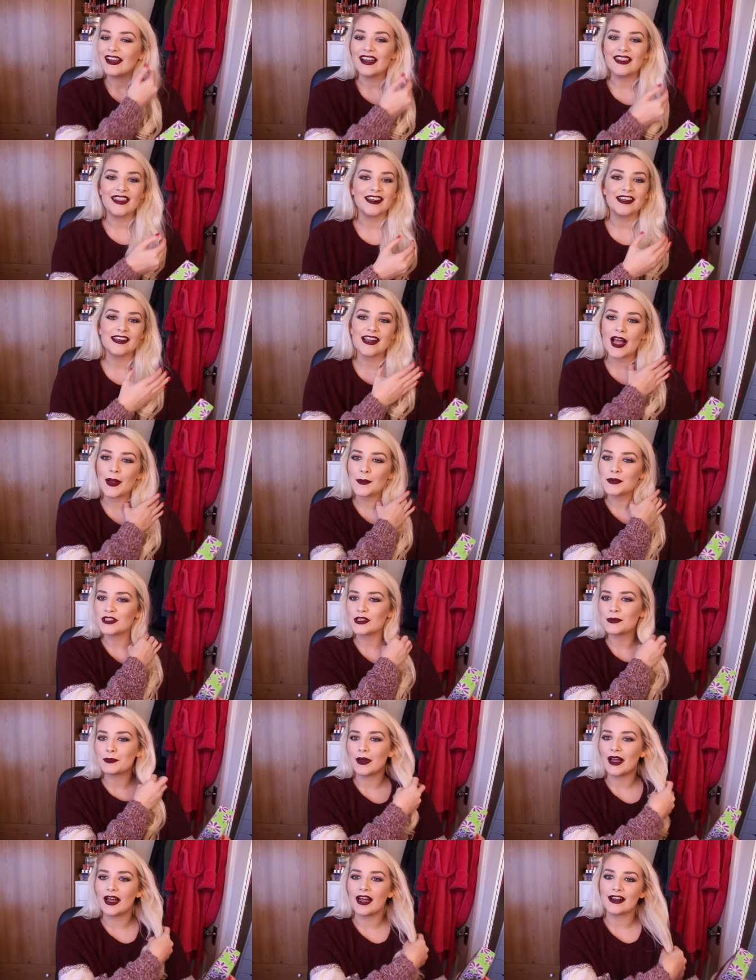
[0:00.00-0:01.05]
And an
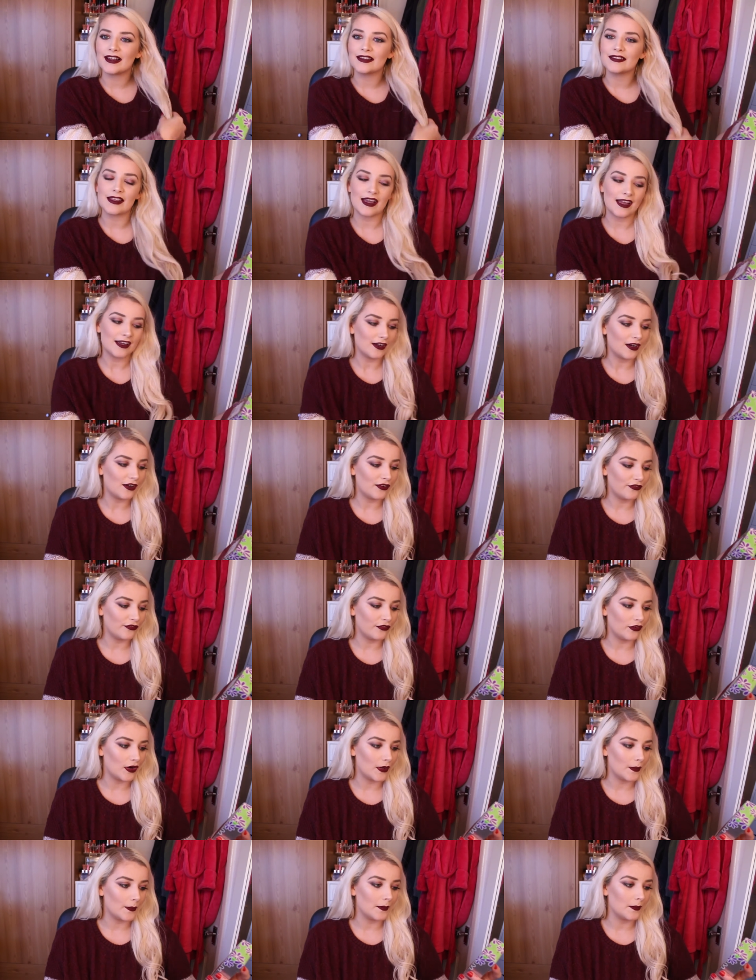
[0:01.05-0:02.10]
absolute bargain that I got
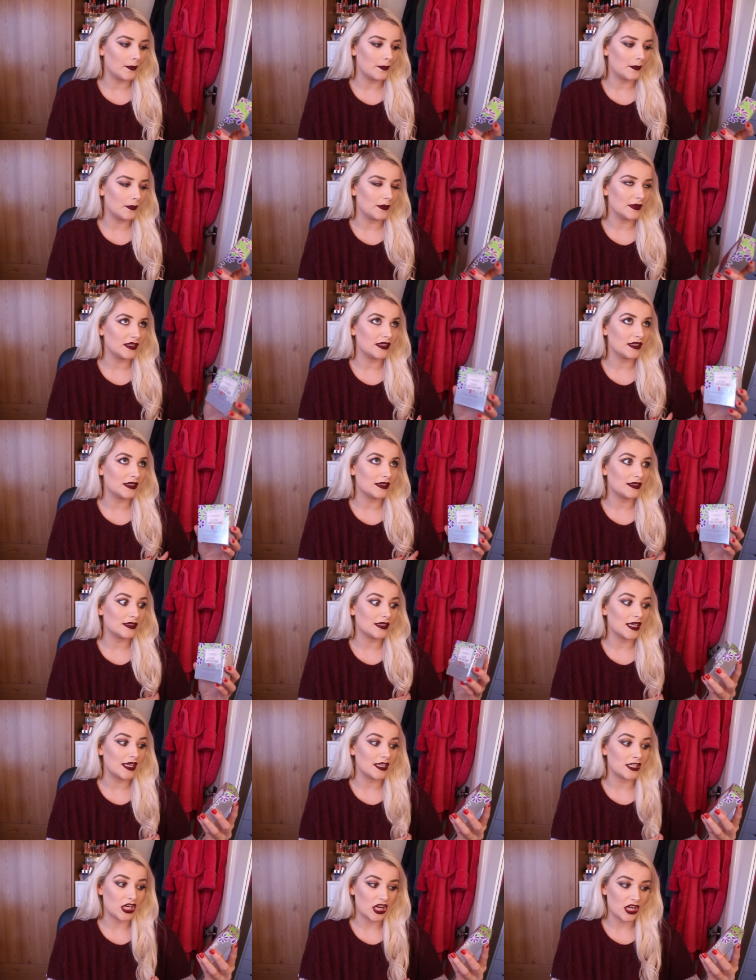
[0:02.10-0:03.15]
from
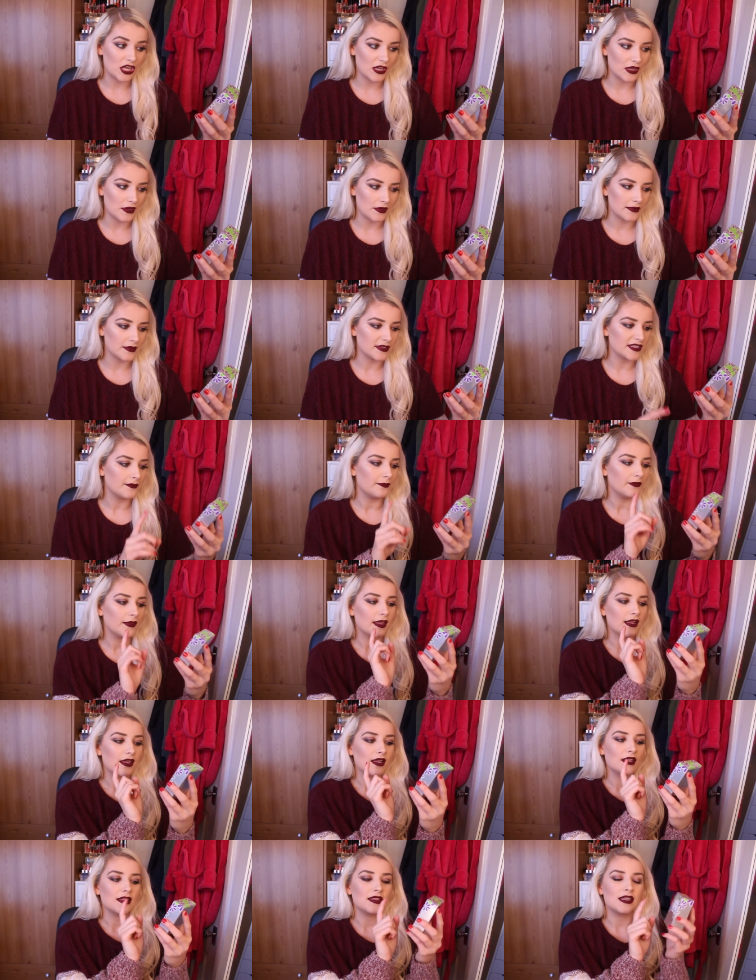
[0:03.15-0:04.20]
T J Hughes.
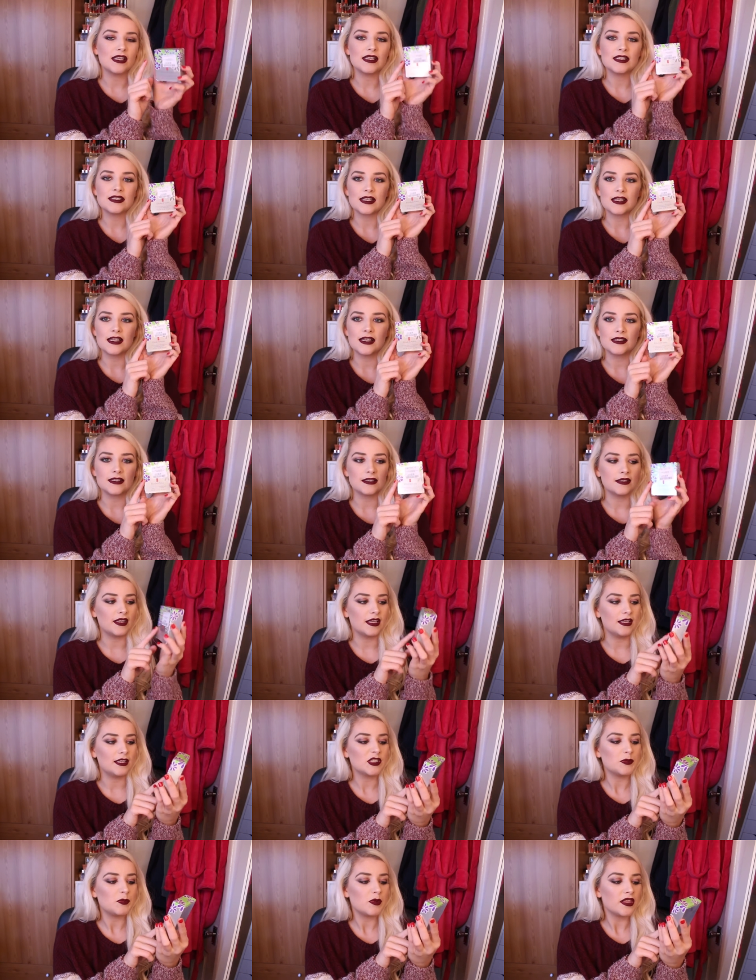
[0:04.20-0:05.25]
This is the
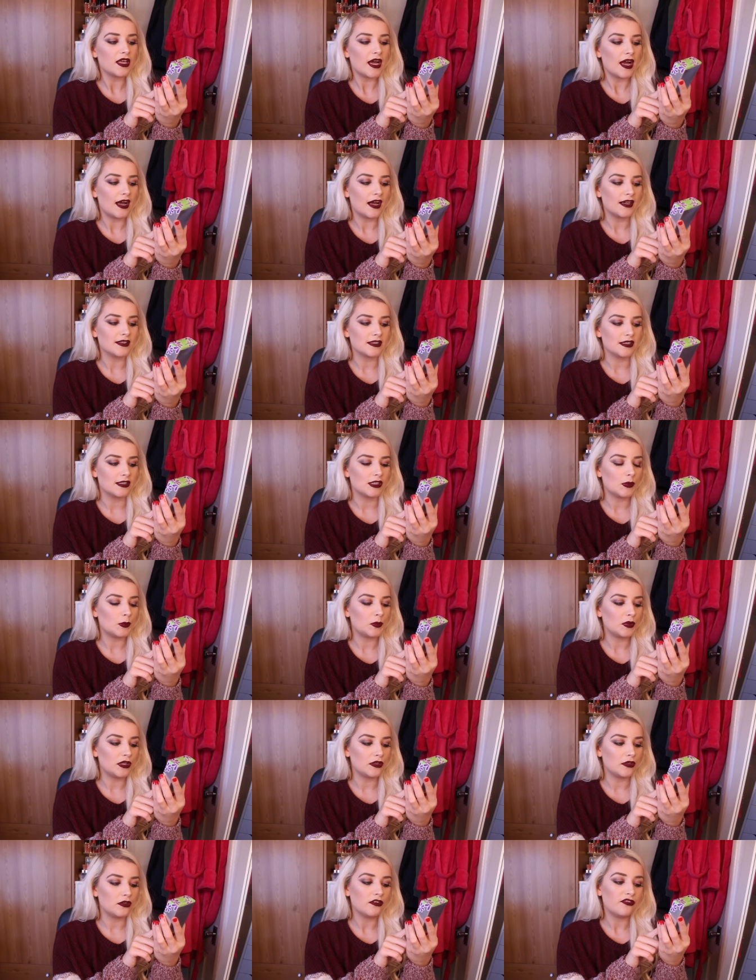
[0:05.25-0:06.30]
Elizabeth Arden
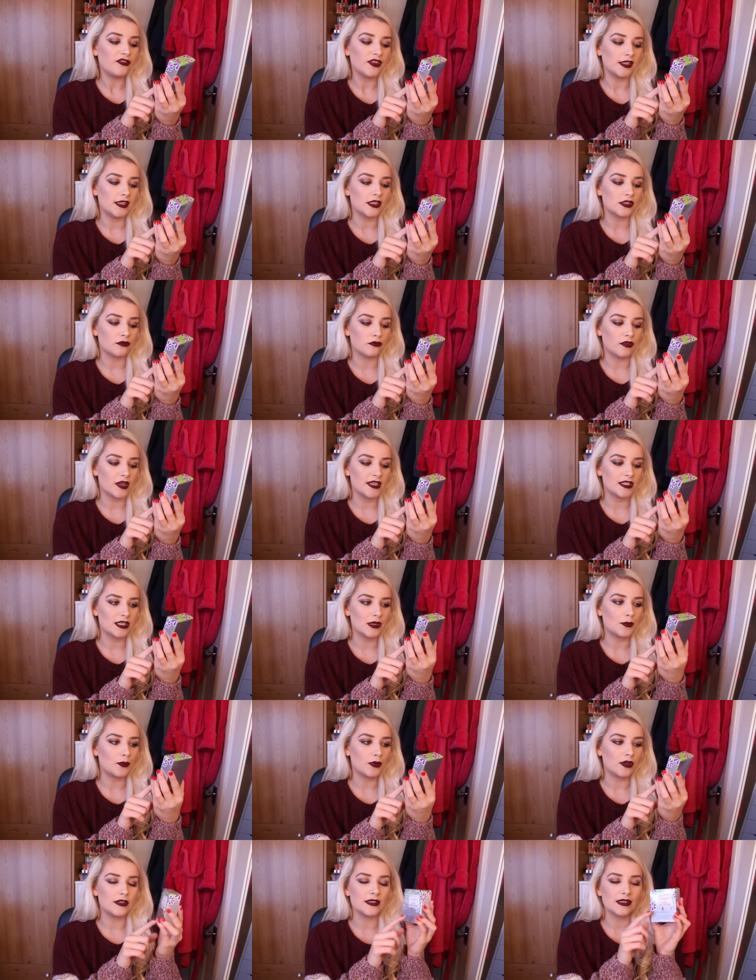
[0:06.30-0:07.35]
Pure Finish
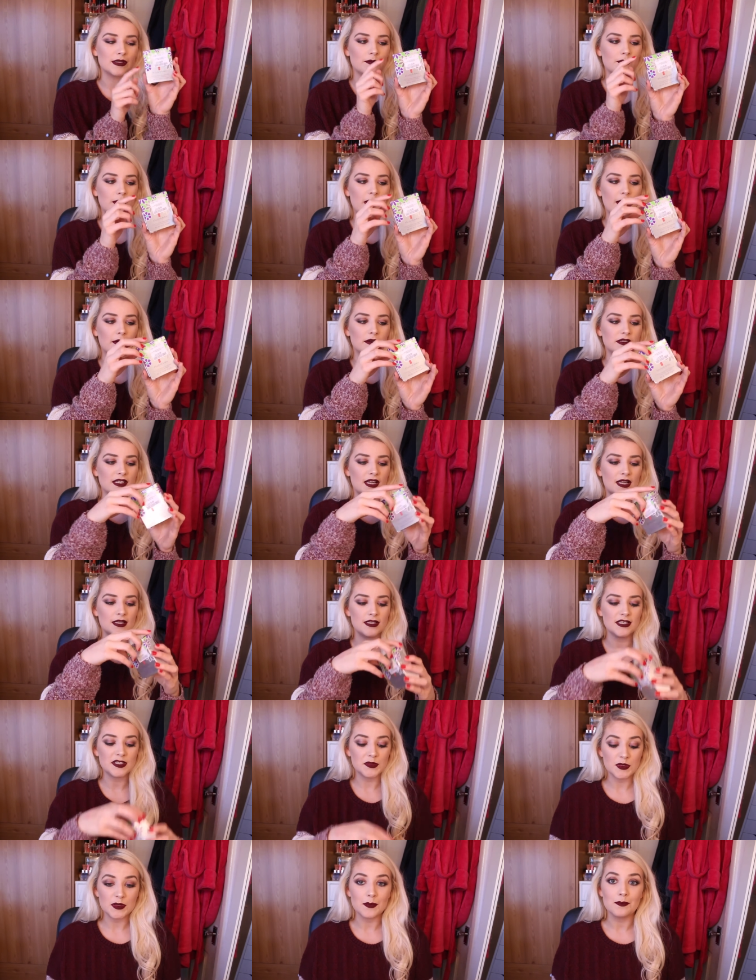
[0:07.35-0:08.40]
Radiant Bronzing Powder, and
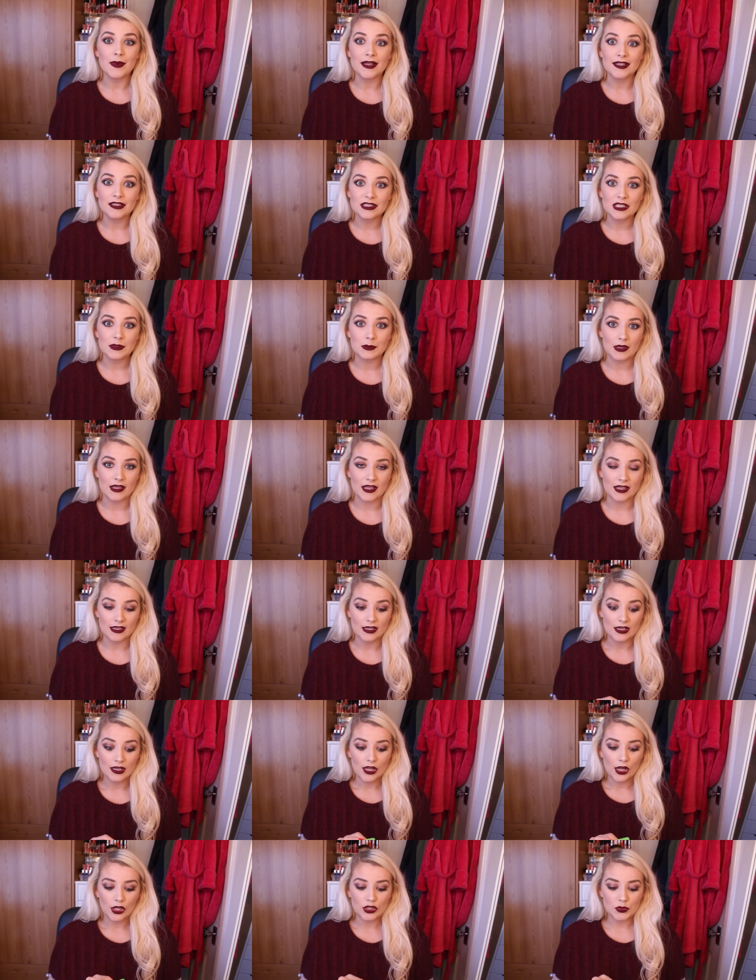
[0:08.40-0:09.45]
this was meant to be
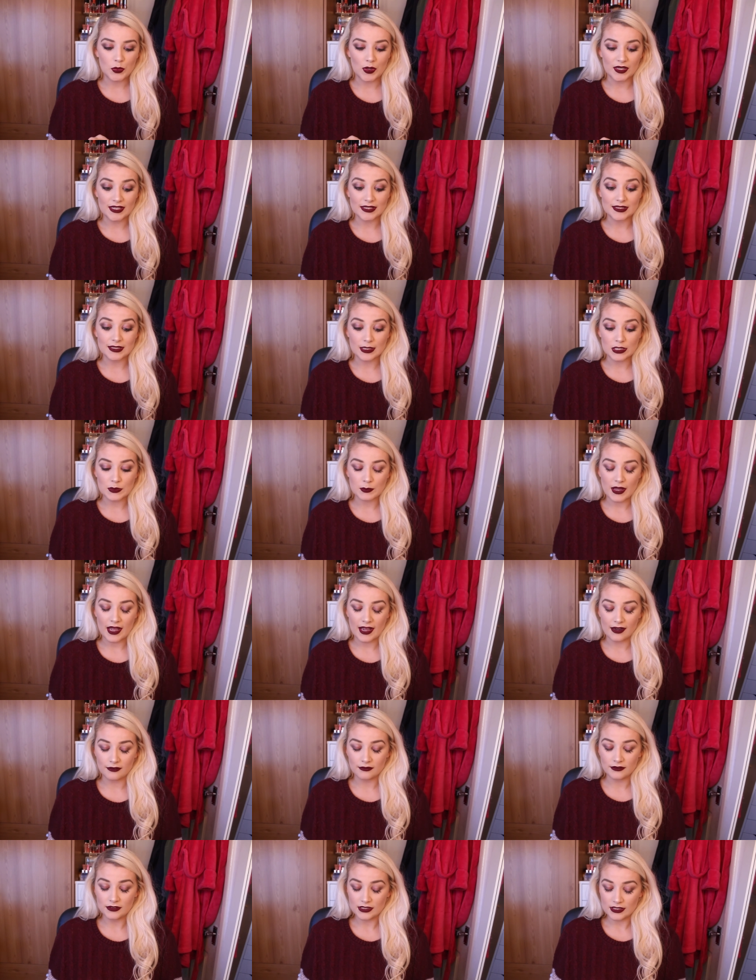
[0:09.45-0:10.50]
twenty-six
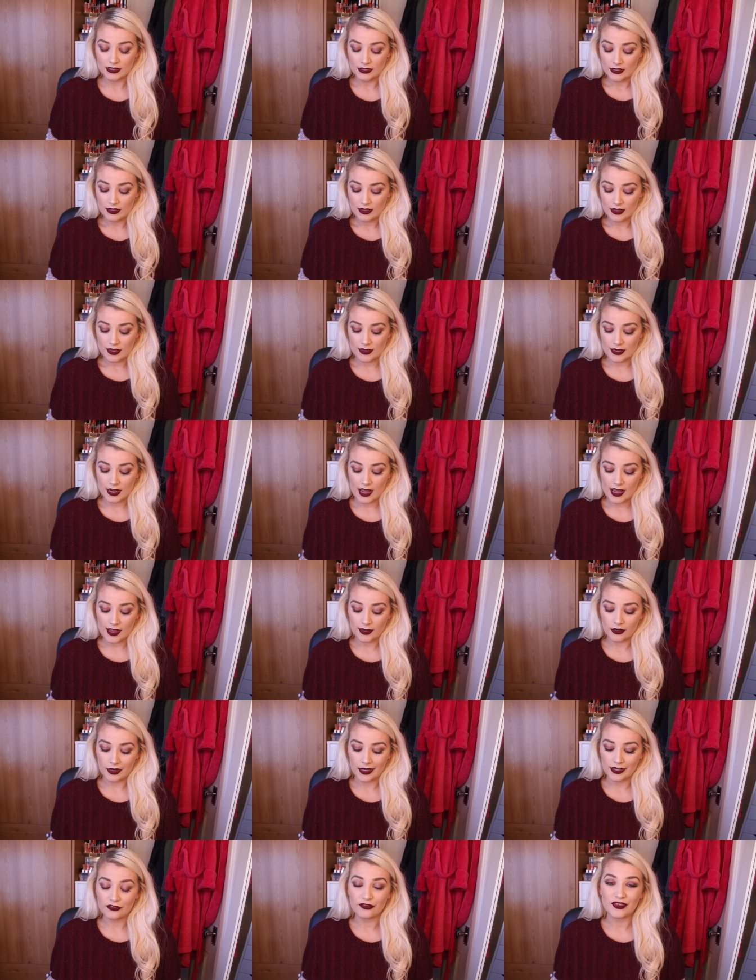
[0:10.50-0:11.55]
pounds and I
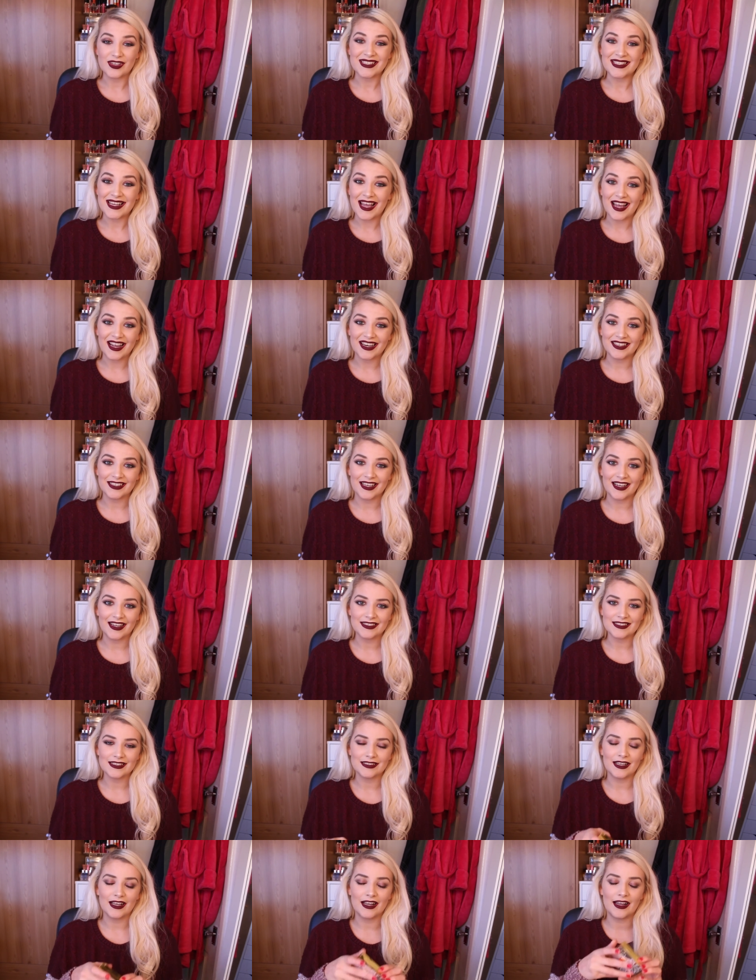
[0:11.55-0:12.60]
got it for nine
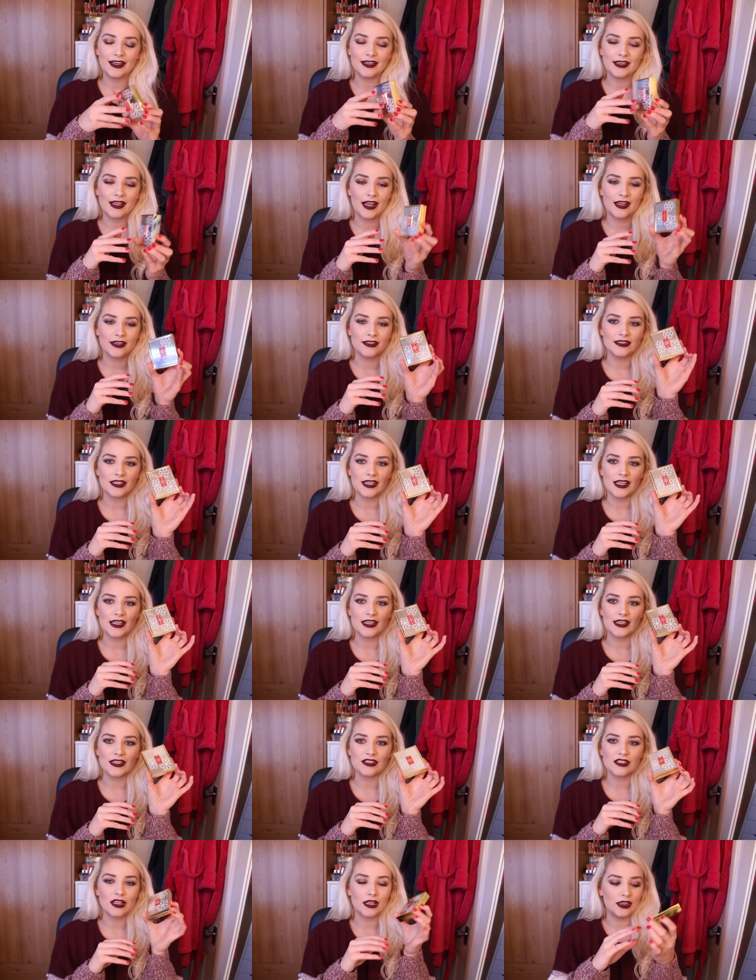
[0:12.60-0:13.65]
ninety-nine, and it
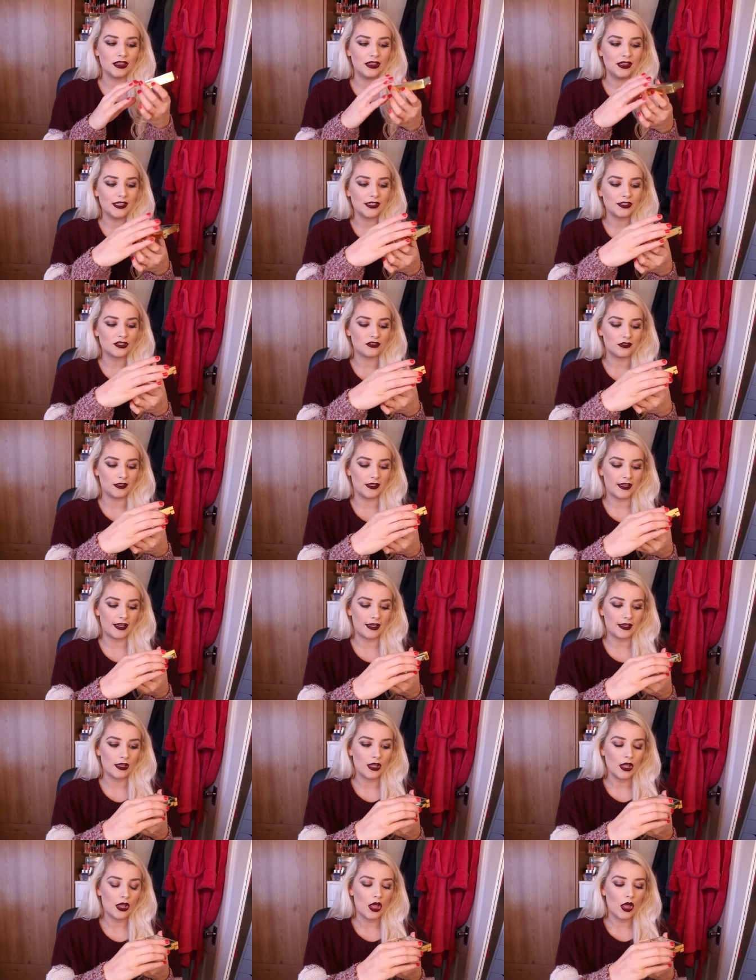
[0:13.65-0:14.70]
is
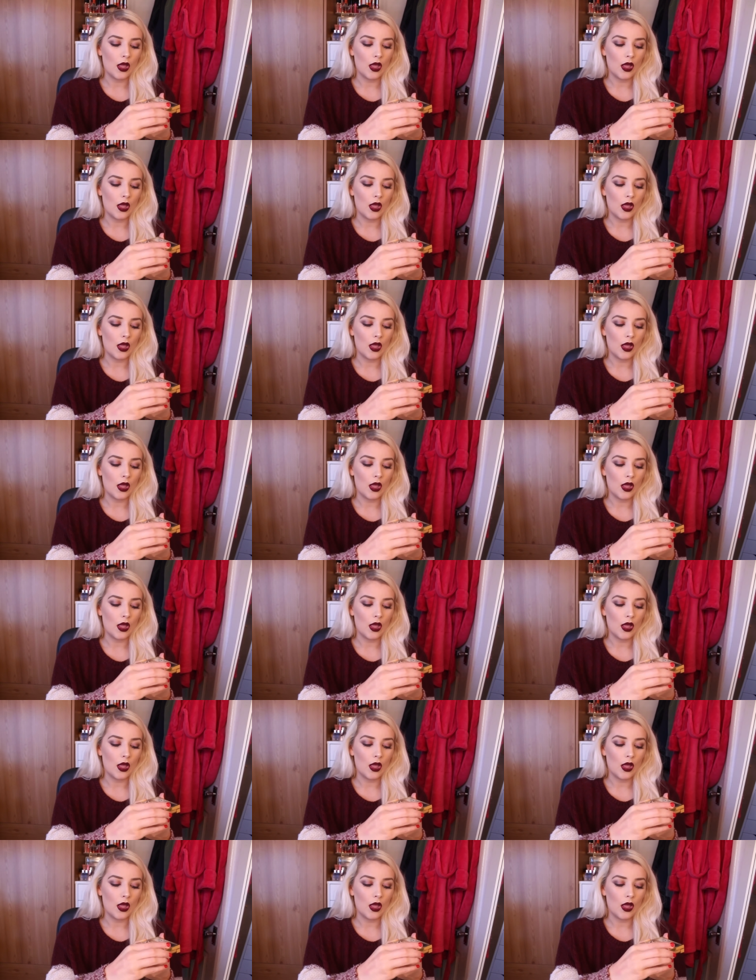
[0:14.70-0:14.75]
literally